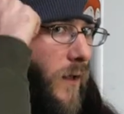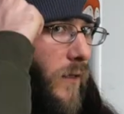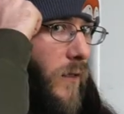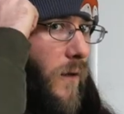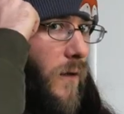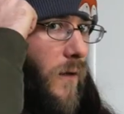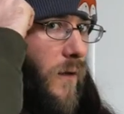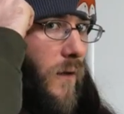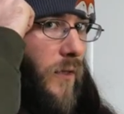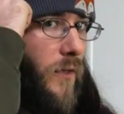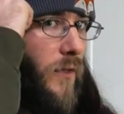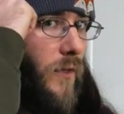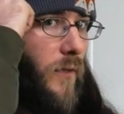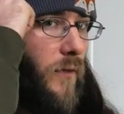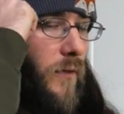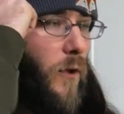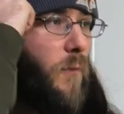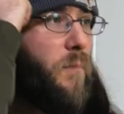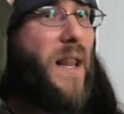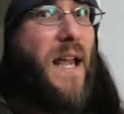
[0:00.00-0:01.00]
They'll,
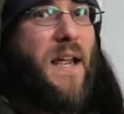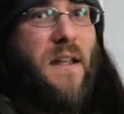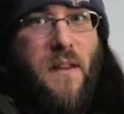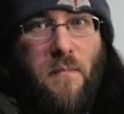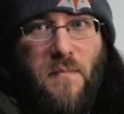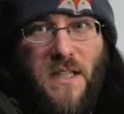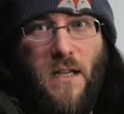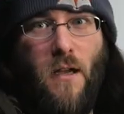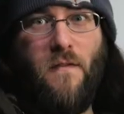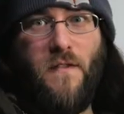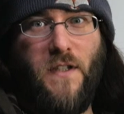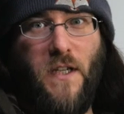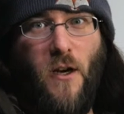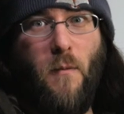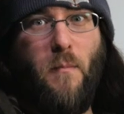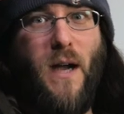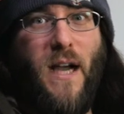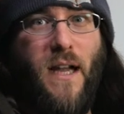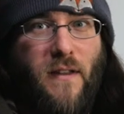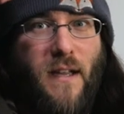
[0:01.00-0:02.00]
they'll plant themselves in
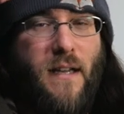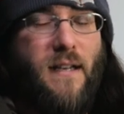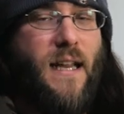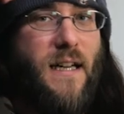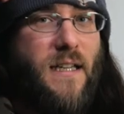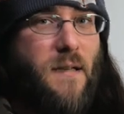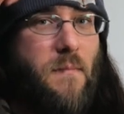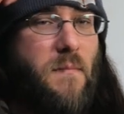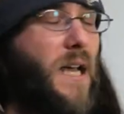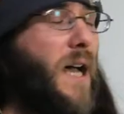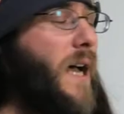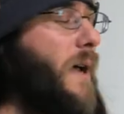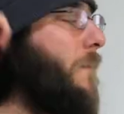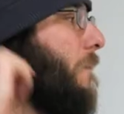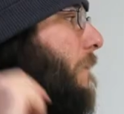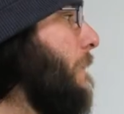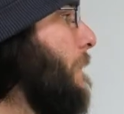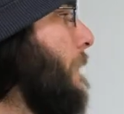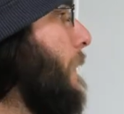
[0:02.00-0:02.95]
your mind, they take some time.